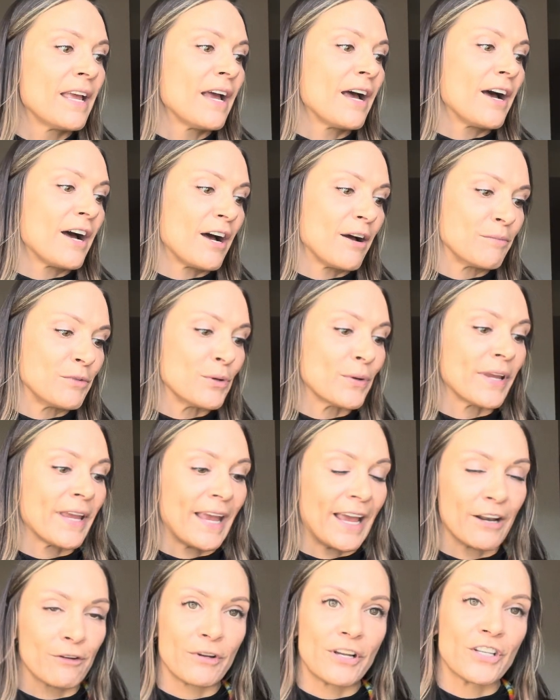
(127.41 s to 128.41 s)
You
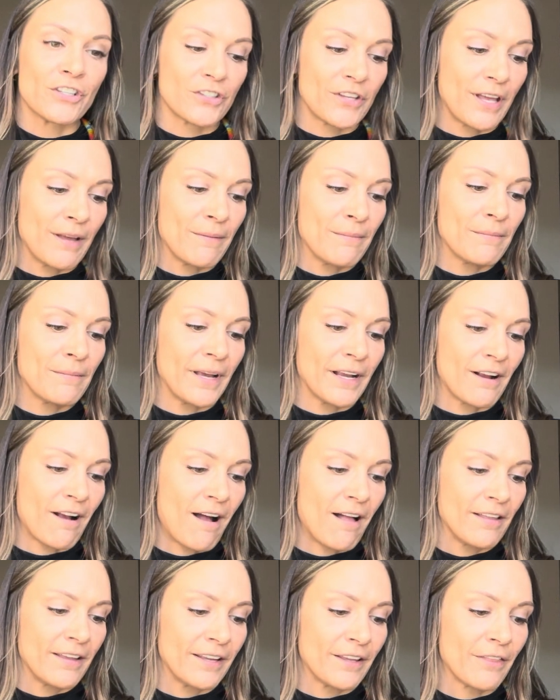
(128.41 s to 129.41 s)
can reach them by
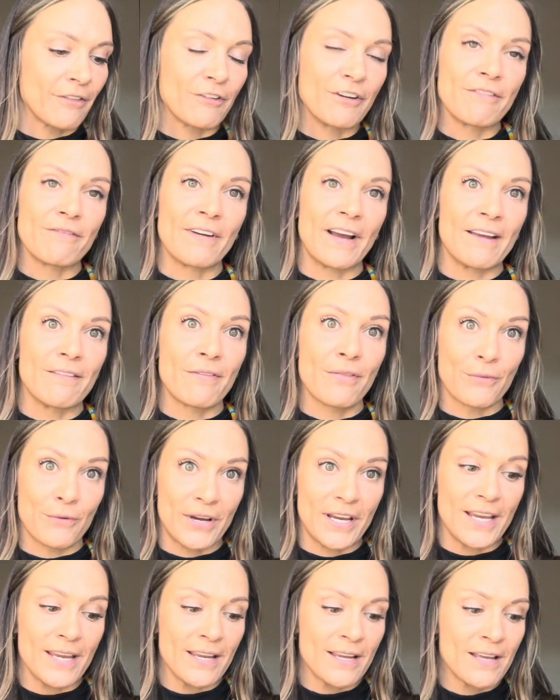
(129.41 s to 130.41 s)
calling
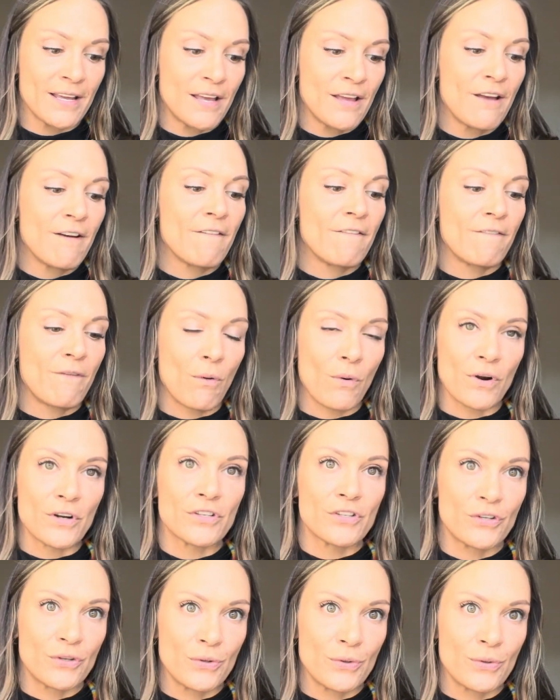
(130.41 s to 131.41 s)

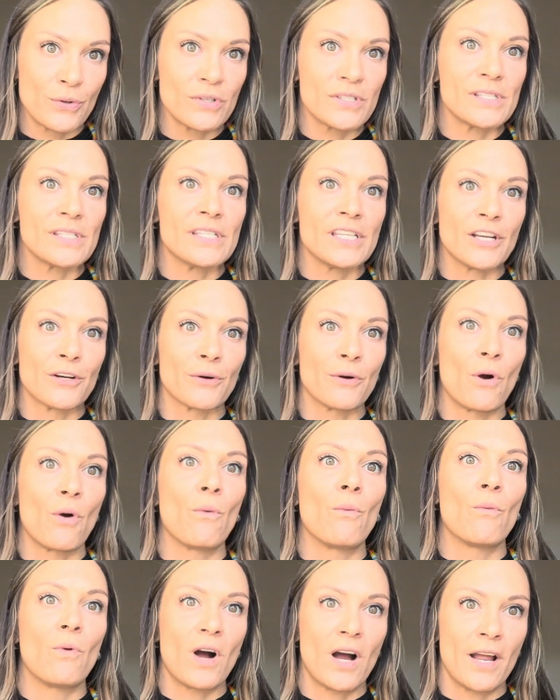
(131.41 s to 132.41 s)

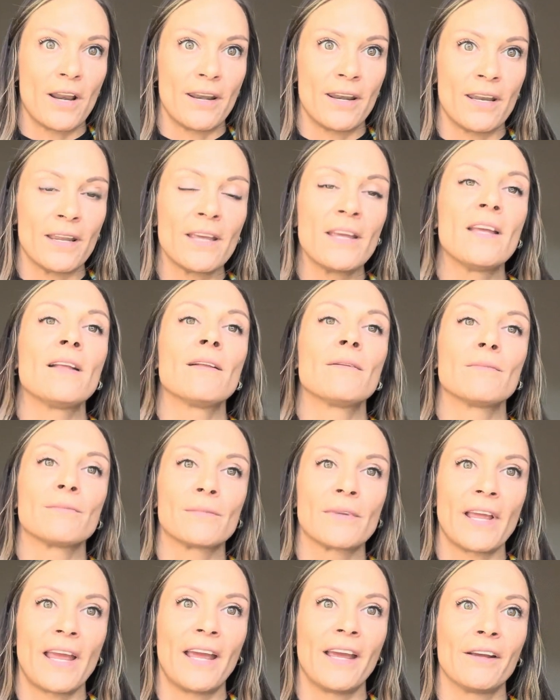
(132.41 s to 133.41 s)
353-4201,
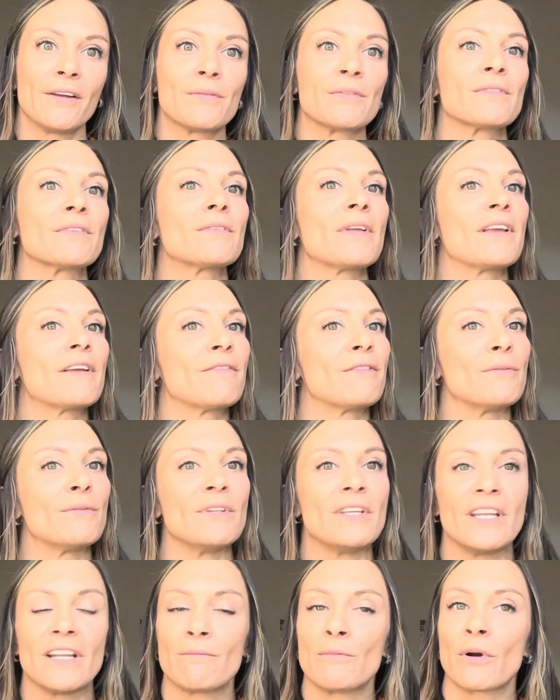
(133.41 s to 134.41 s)
okay? If you
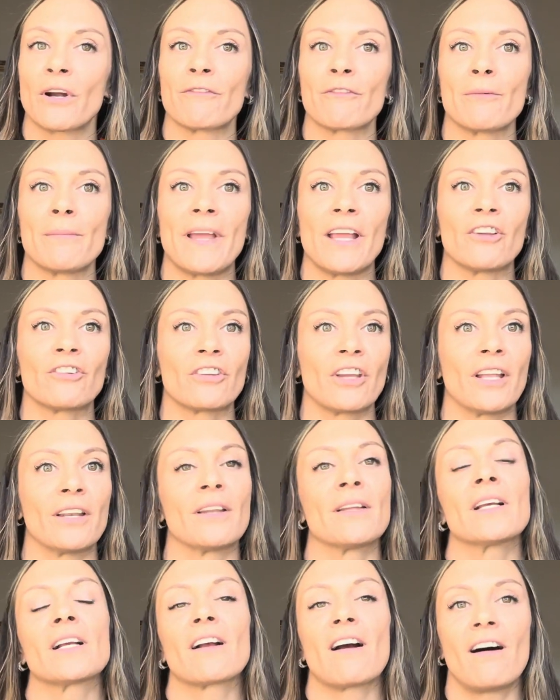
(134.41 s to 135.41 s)
need more information,
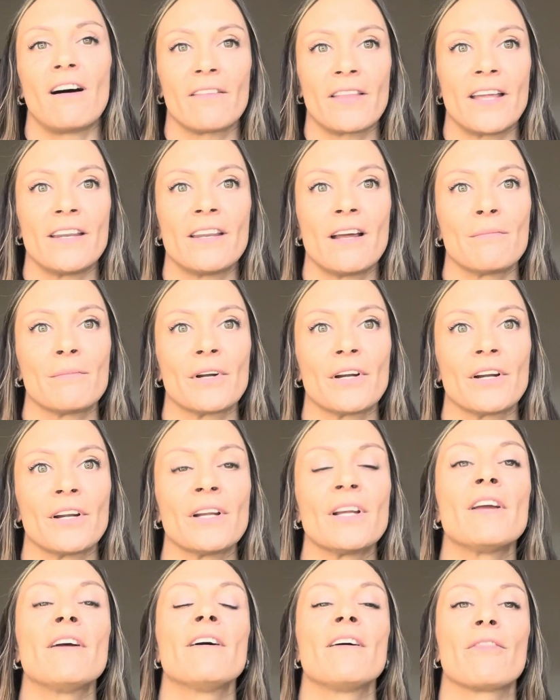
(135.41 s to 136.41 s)
call that
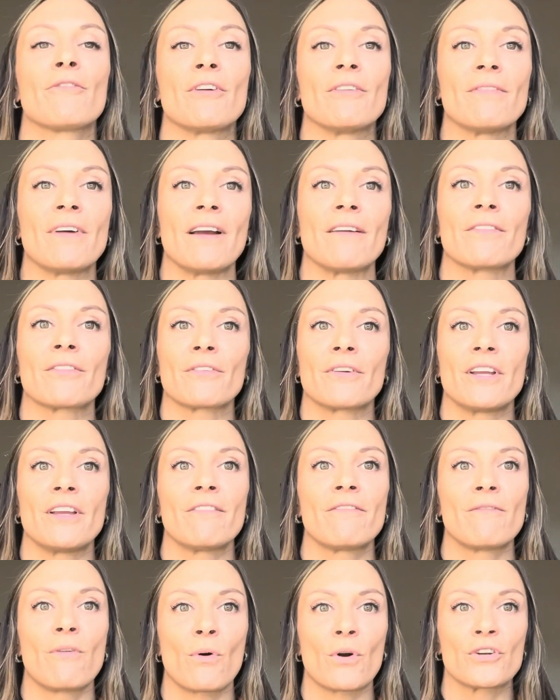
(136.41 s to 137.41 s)
number,
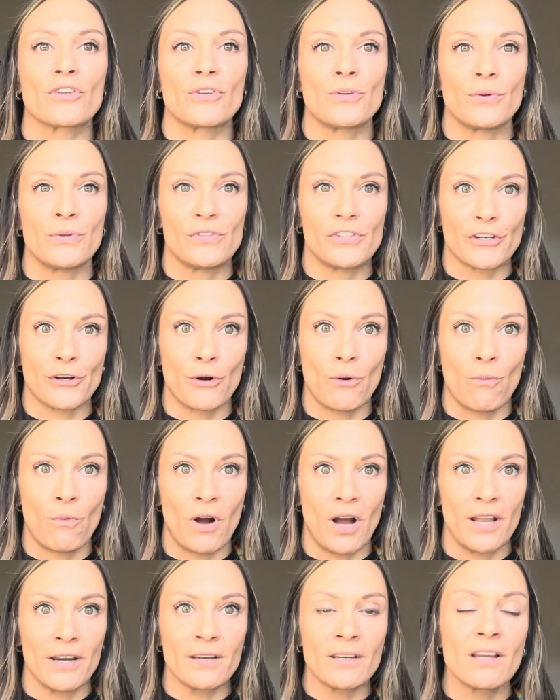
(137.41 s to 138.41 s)

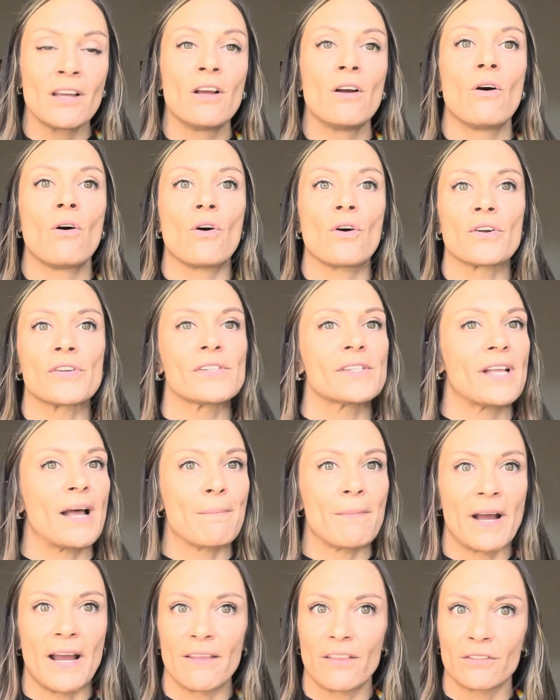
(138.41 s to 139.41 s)
353-4201, or stop
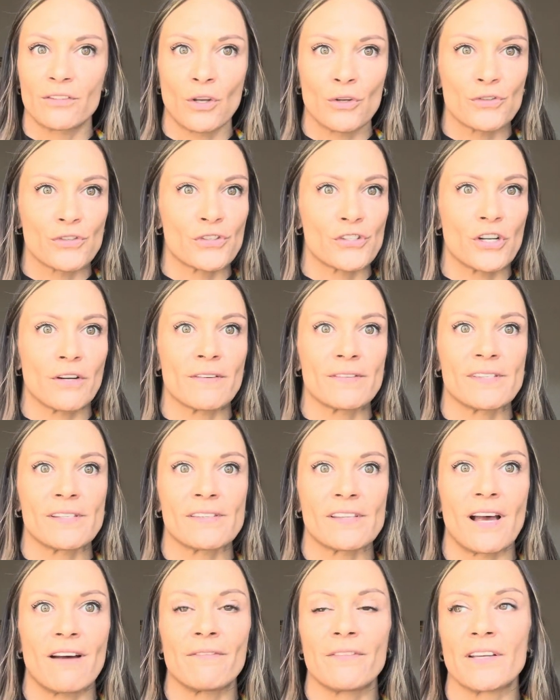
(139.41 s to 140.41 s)
by the social services
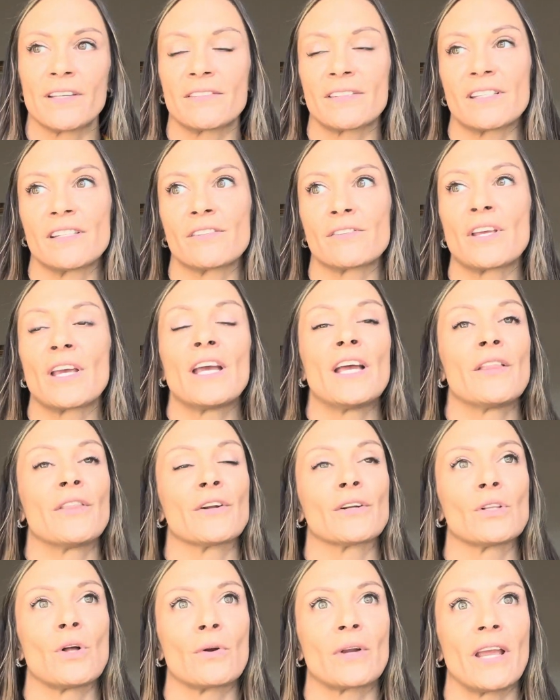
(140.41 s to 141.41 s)
offices.
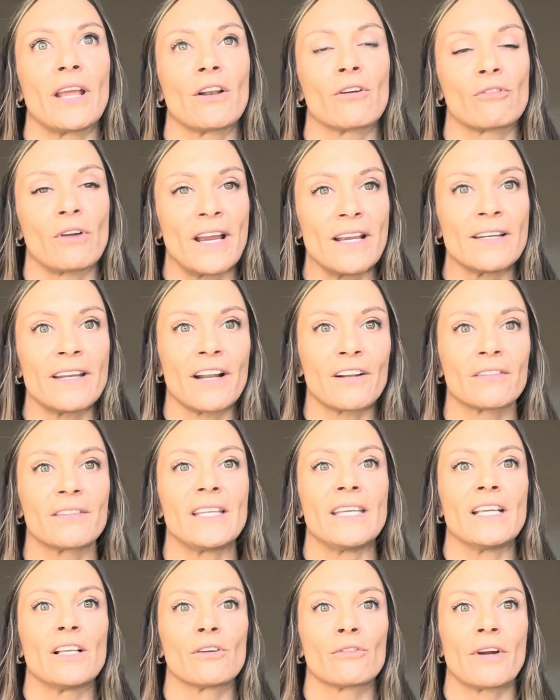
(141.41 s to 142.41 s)
They're located right next
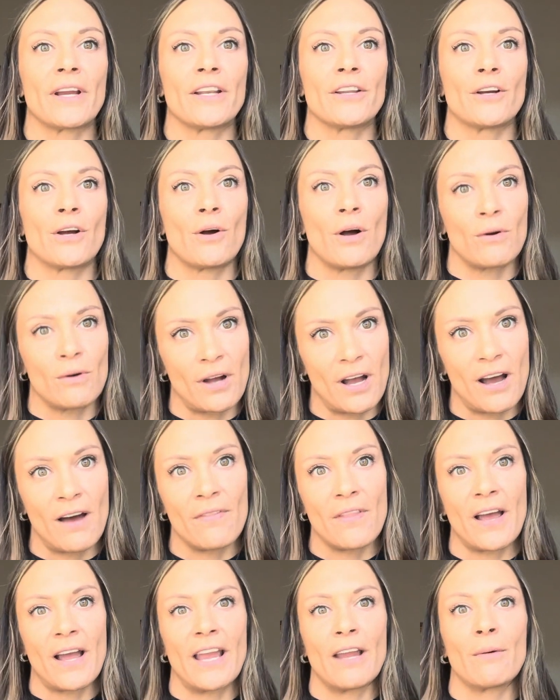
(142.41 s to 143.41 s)
to Eagle Radio on
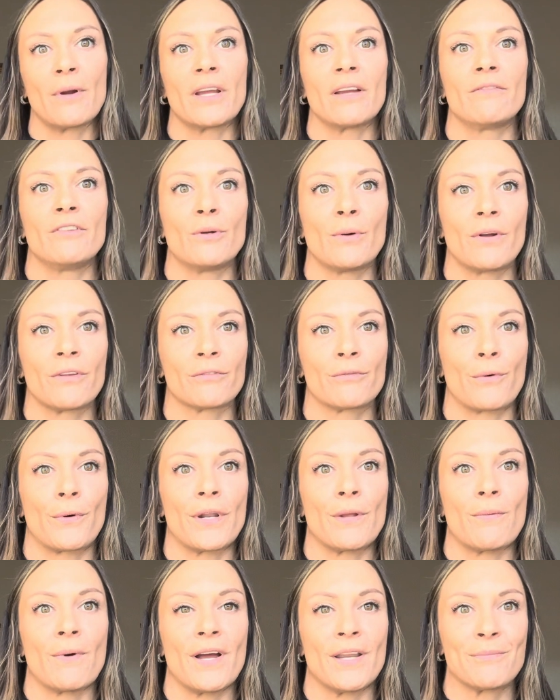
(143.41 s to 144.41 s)
the highway of US
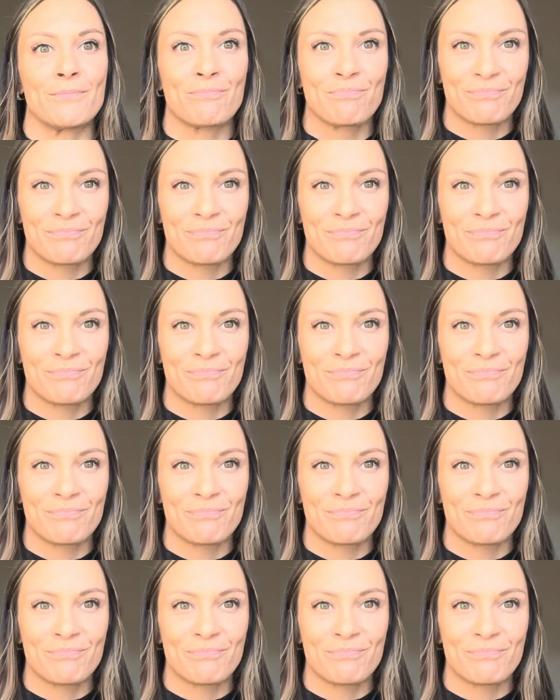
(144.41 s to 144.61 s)
41.